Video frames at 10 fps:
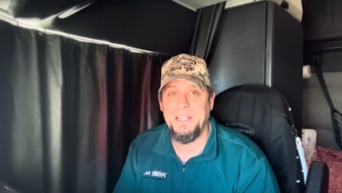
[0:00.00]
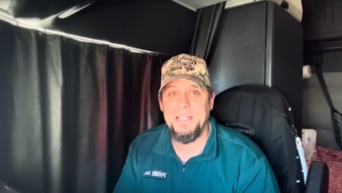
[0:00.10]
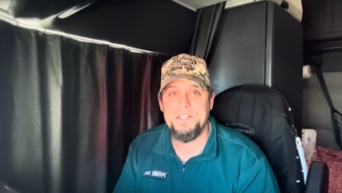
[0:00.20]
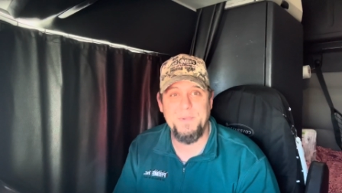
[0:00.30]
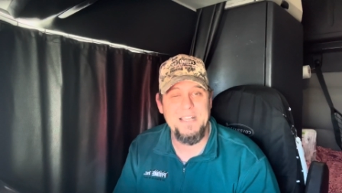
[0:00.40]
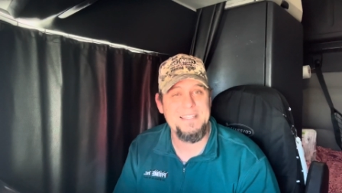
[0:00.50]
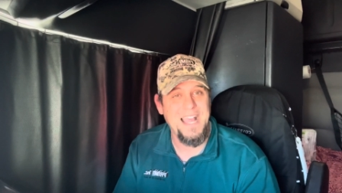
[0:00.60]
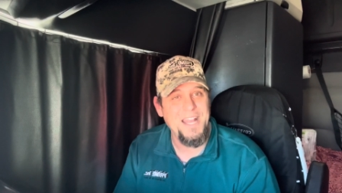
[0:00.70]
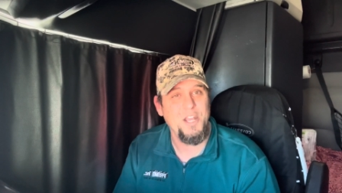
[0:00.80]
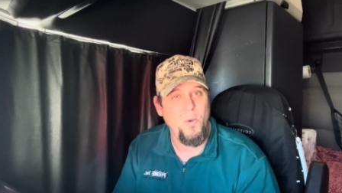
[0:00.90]
it's because
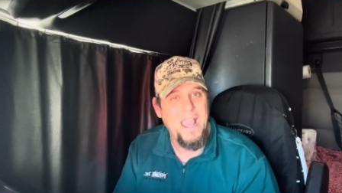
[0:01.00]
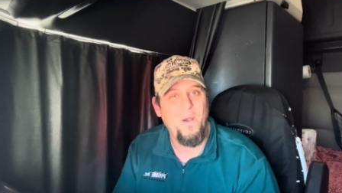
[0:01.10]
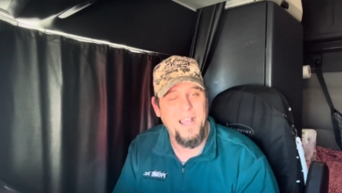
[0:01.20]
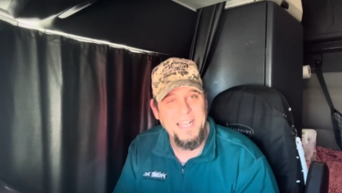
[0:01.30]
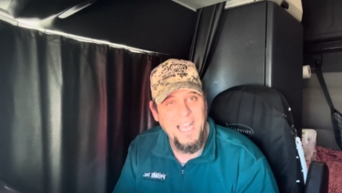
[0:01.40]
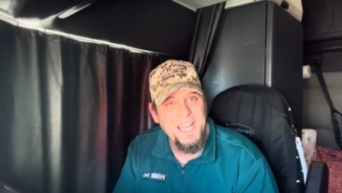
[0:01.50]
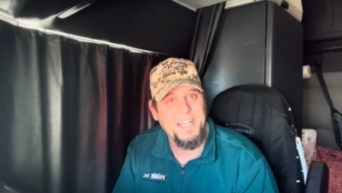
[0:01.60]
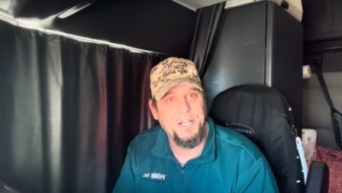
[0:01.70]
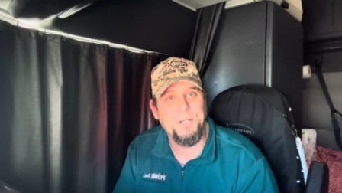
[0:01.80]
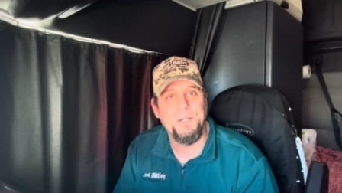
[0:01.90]
I know how I got
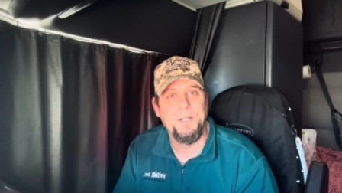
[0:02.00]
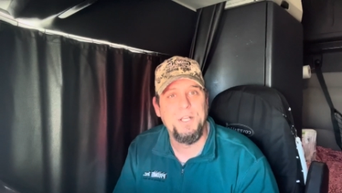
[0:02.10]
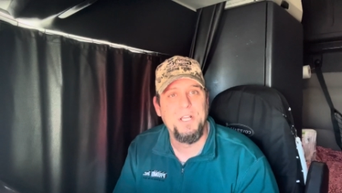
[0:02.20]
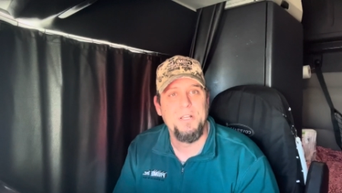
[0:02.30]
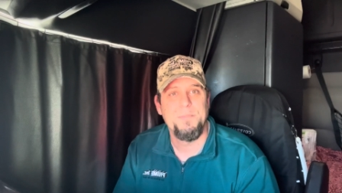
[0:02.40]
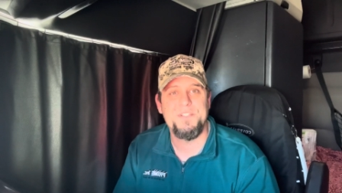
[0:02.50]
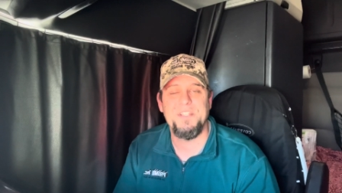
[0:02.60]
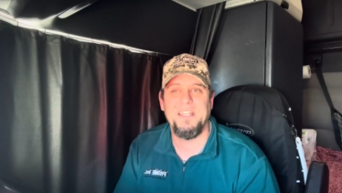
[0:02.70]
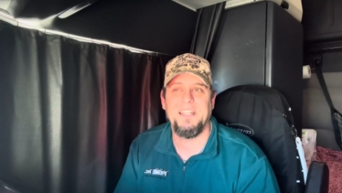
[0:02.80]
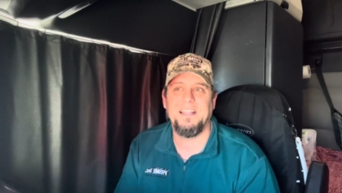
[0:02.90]
here. But
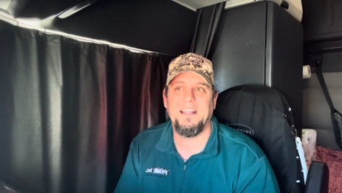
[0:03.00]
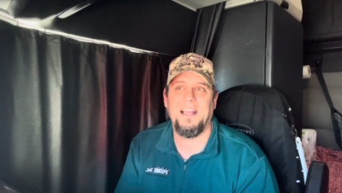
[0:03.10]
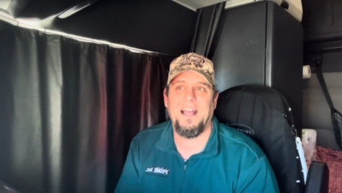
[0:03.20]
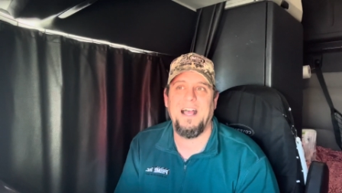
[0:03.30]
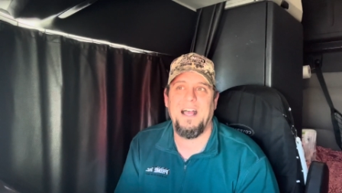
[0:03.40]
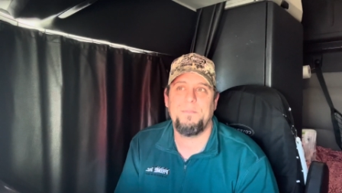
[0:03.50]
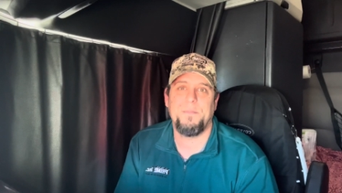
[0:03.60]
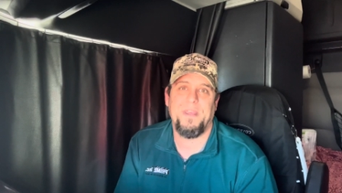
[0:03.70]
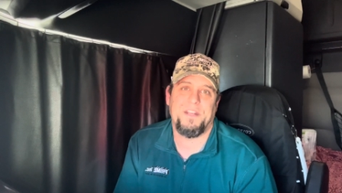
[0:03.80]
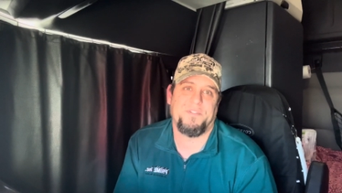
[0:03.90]
see, I'm a
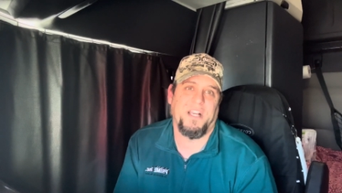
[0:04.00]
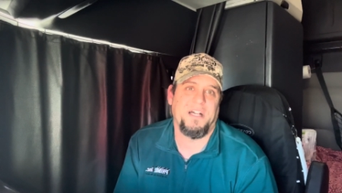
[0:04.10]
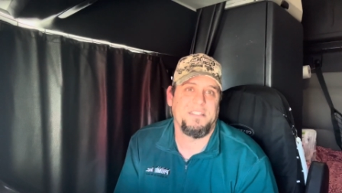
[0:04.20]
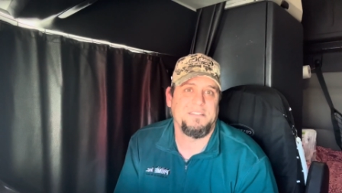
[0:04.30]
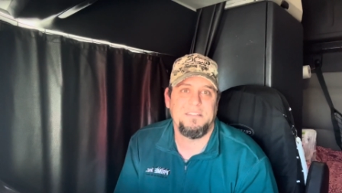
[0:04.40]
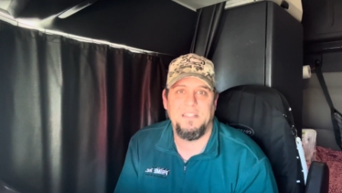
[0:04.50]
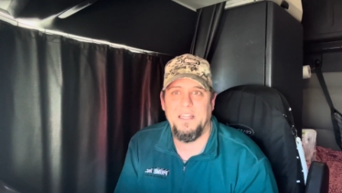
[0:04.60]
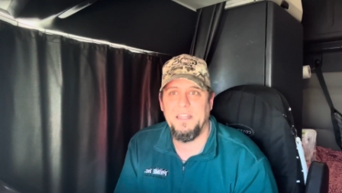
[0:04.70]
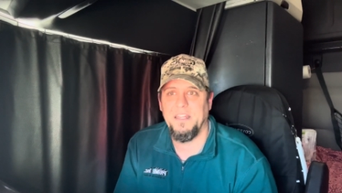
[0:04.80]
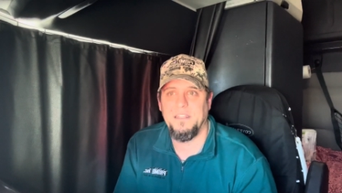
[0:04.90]
man of God.
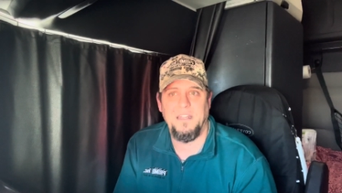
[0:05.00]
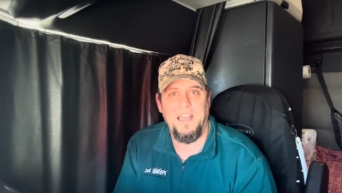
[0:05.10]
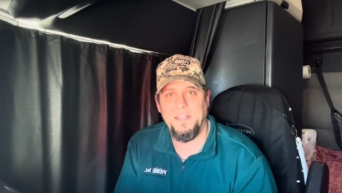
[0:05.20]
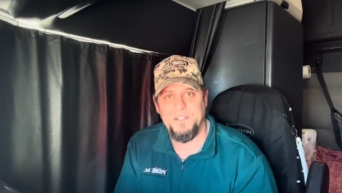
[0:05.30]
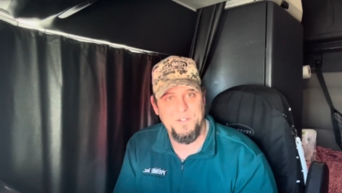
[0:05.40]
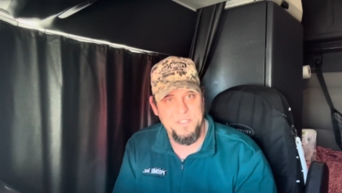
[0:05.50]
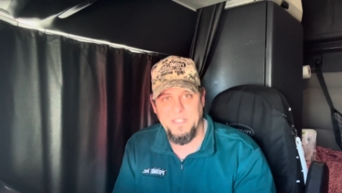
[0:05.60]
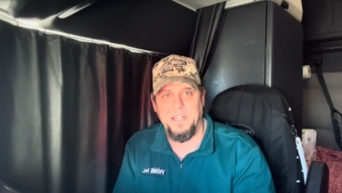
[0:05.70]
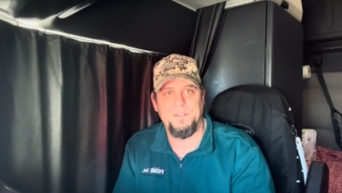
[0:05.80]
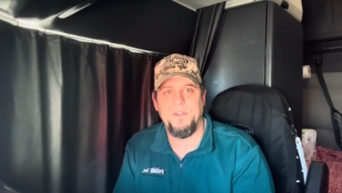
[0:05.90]
And then I, I try to
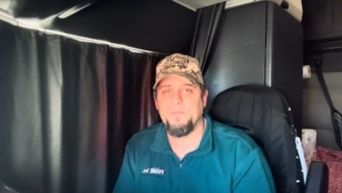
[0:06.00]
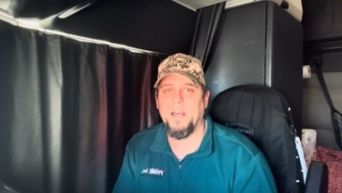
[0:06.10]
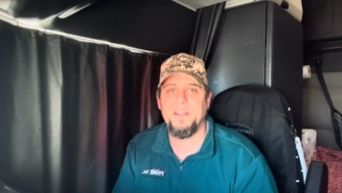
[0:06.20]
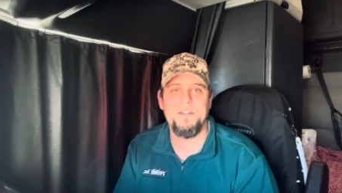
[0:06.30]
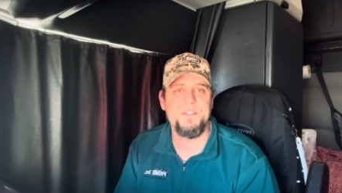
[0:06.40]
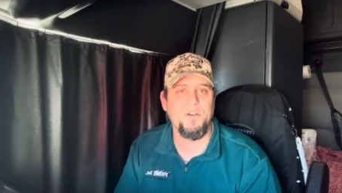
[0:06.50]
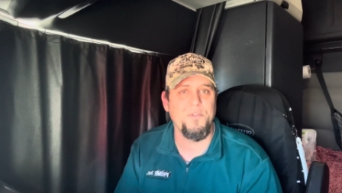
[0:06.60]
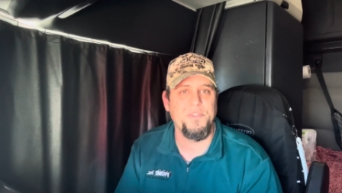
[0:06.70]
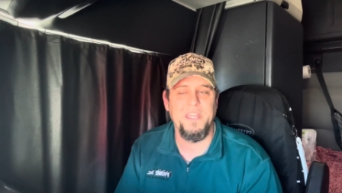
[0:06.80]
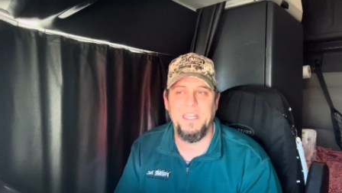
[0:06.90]
say that everybody does their
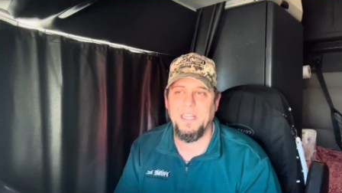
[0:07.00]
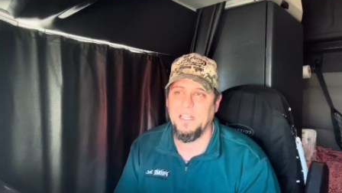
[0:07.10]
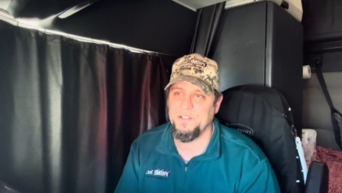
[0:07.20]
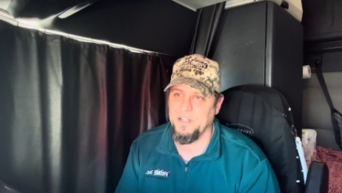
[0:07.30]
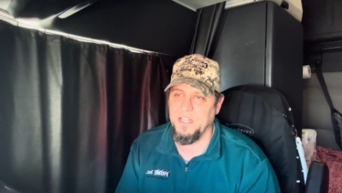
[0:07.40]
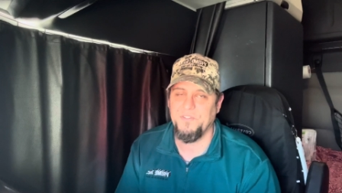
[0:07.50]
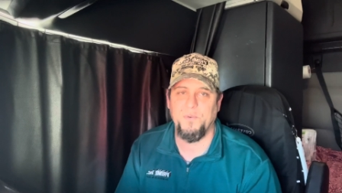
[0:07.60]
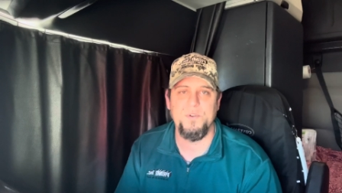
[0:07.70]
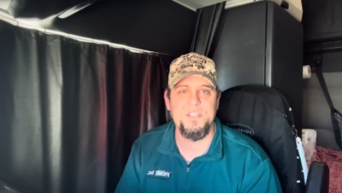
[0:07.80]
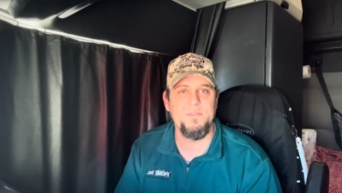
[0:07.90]
own thing. I try not to
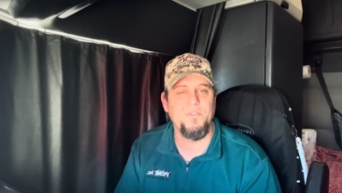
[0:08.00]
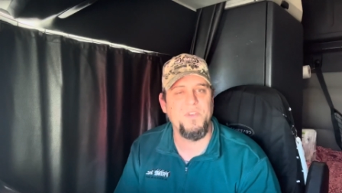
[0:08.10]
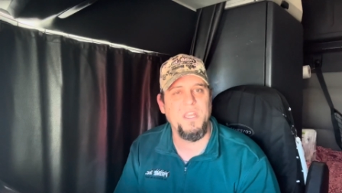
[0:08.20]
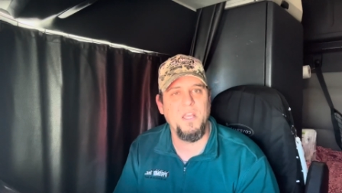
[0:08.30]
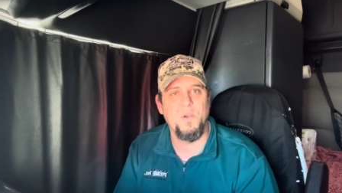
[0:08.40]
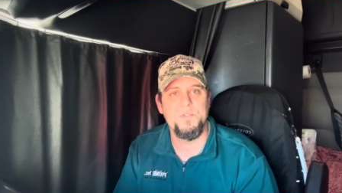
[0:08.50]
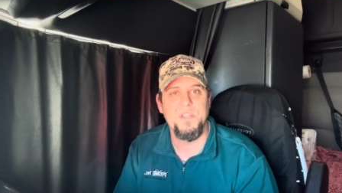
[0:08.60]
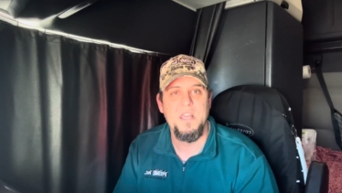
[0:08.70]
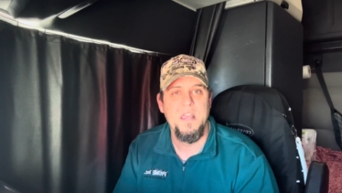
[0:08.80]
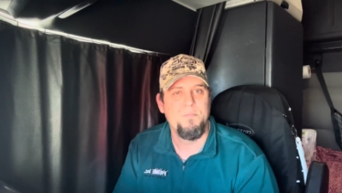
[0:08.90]
force into my videos.
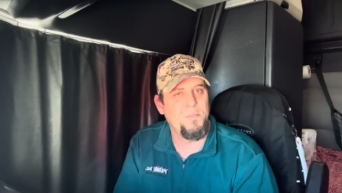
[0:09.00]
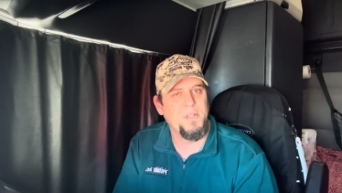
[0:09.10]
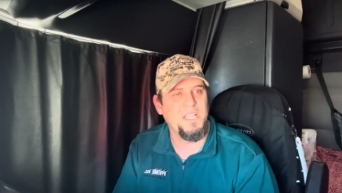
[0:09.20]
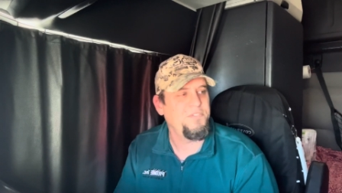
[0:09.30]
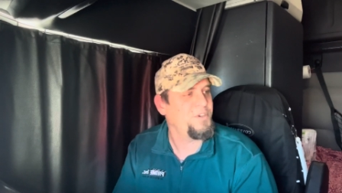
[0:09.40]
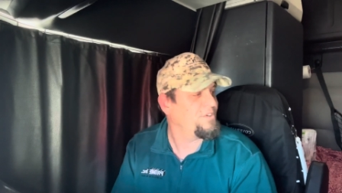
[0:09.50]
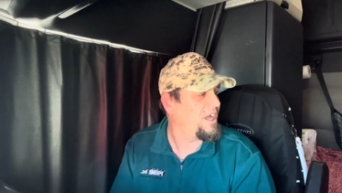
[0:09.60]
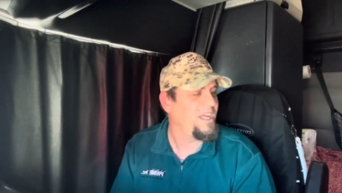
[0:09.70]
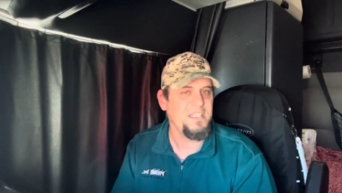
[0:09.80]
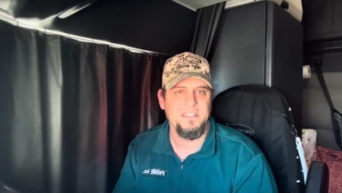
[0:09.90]
But believe it or
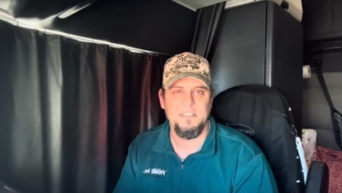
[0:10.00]
not,